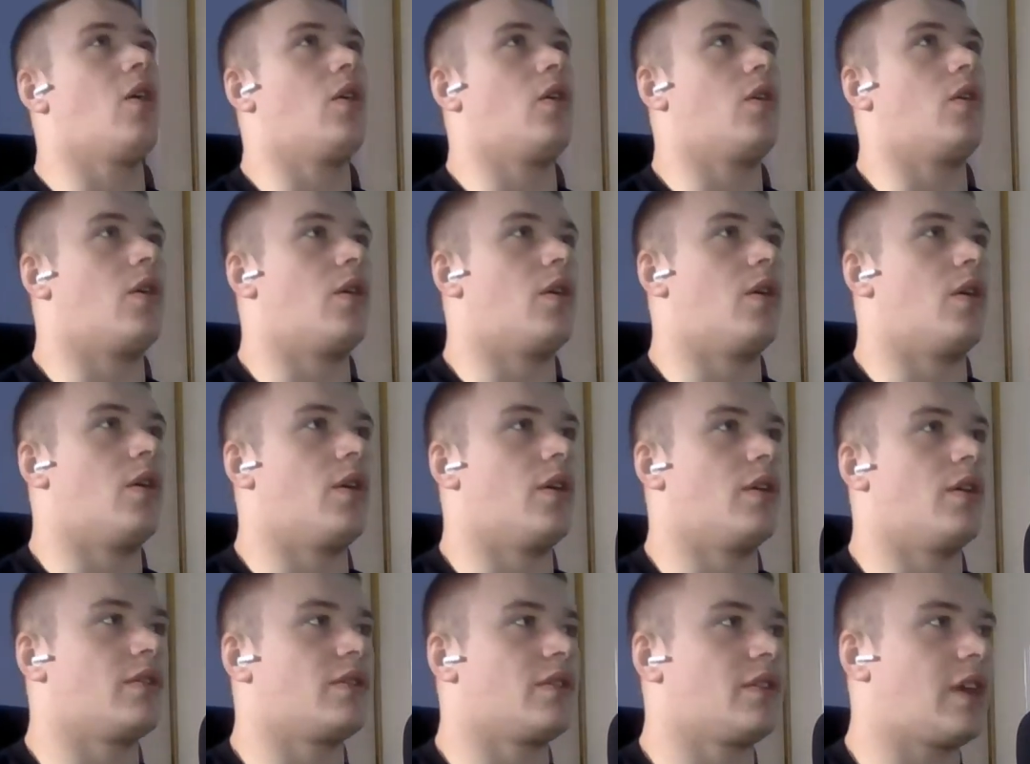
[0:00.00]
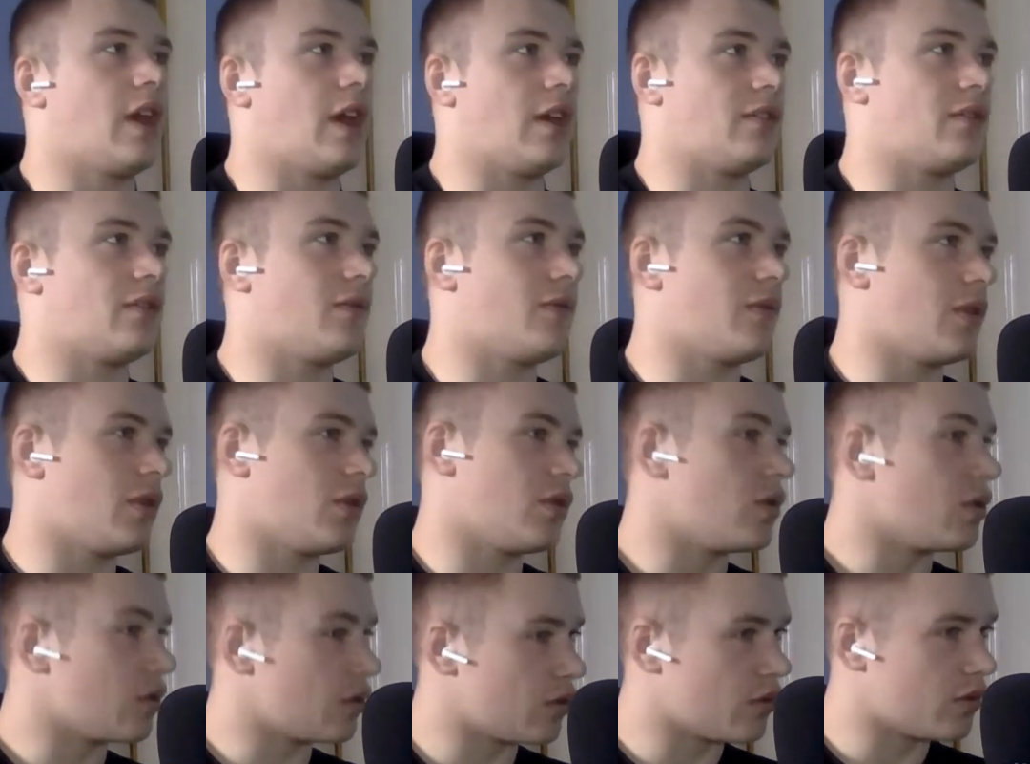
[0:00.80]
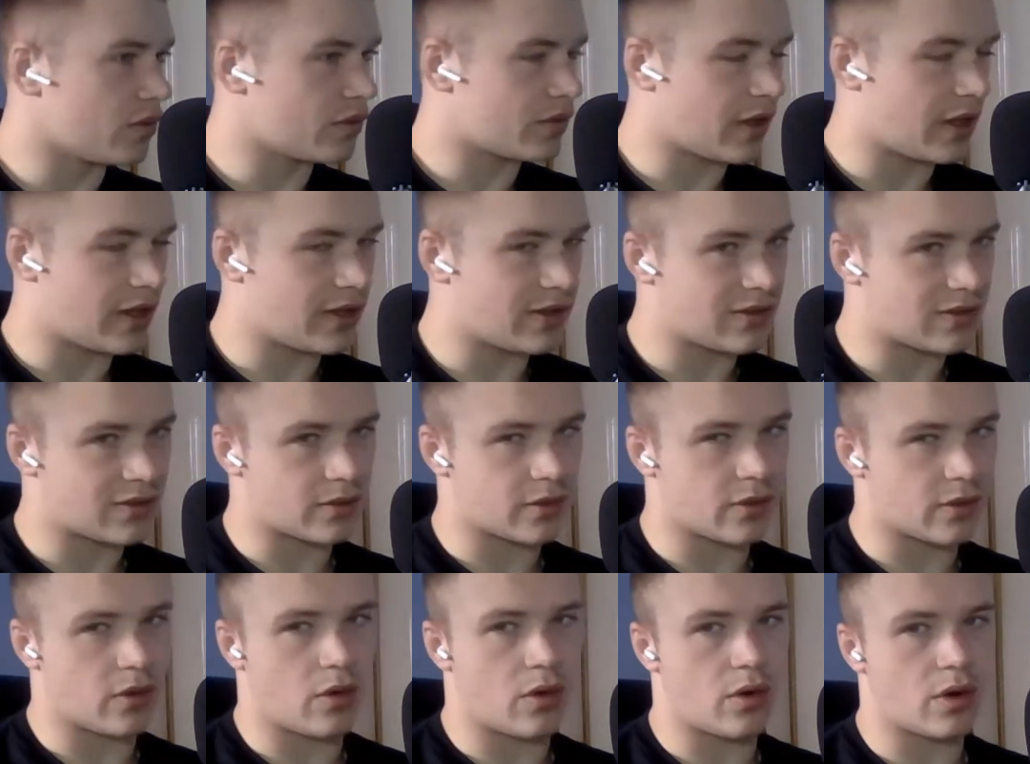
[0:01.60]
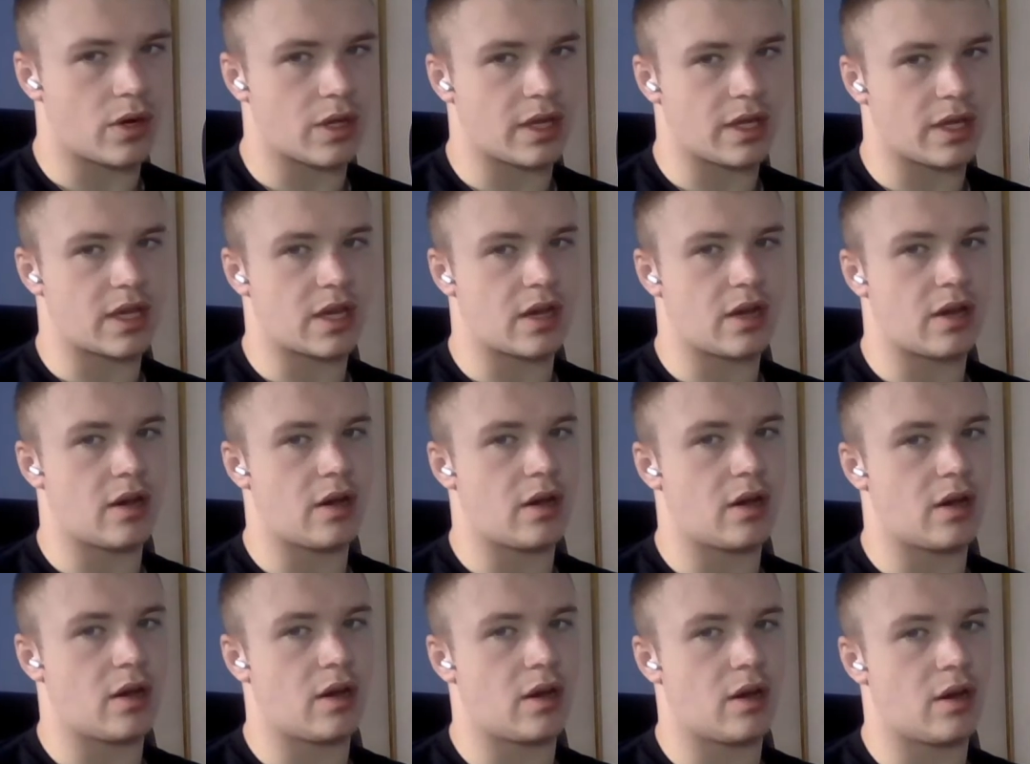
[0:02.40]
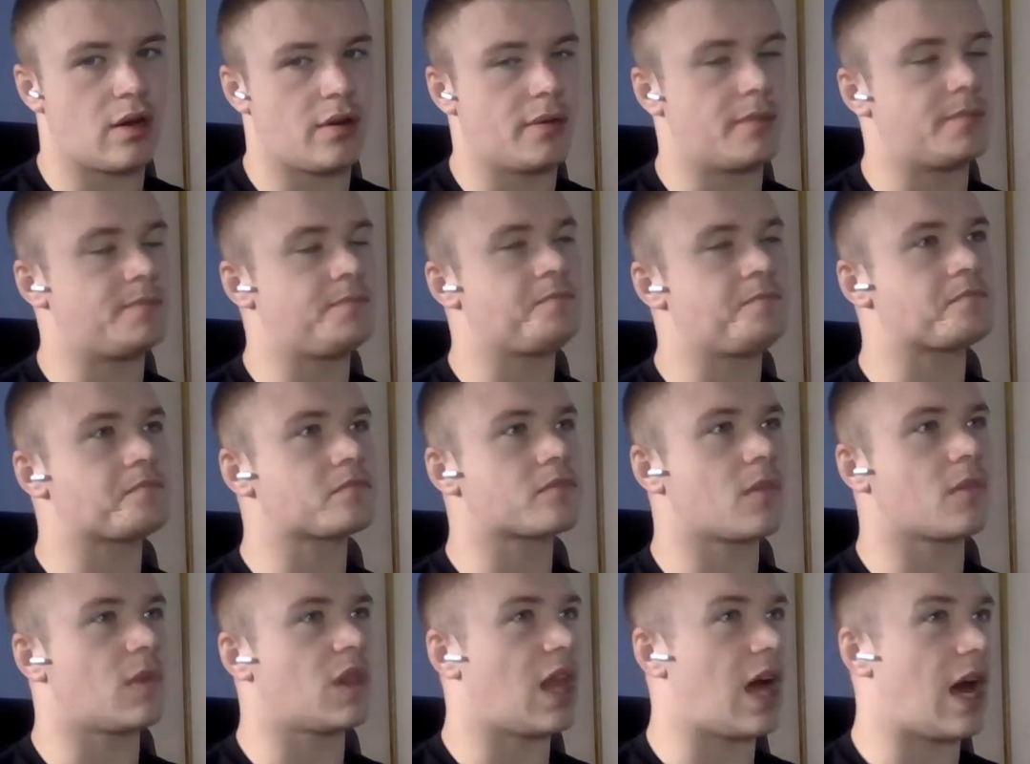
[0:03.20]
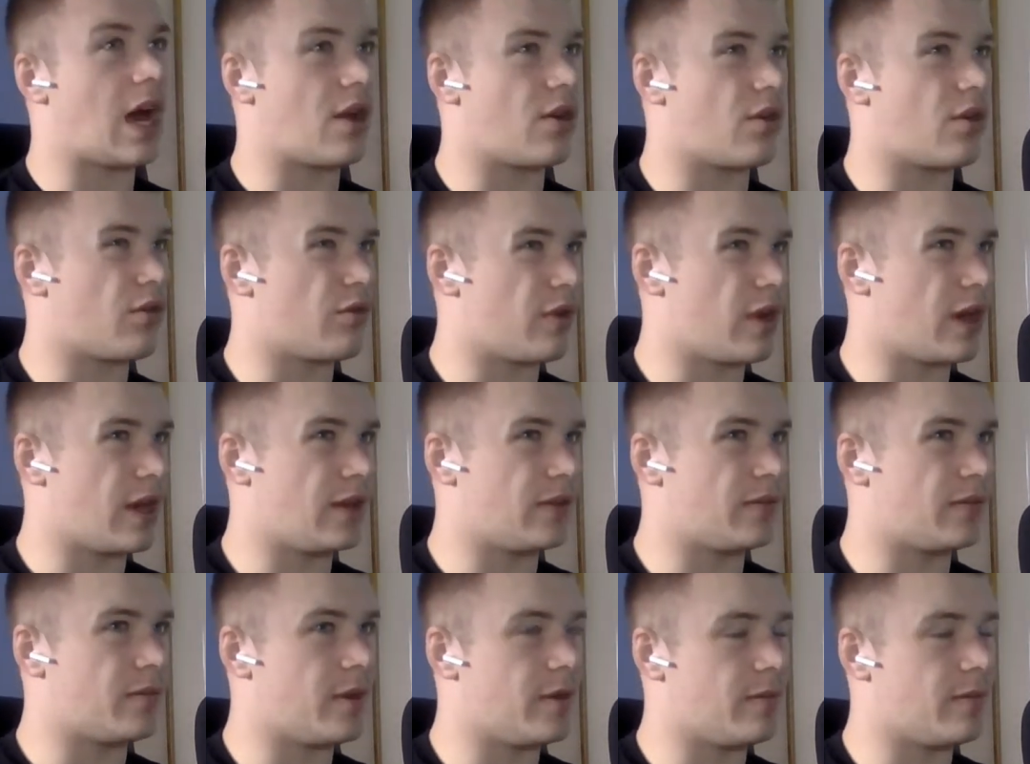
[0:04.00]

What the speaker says: or something along those lines, or like a lateral raise.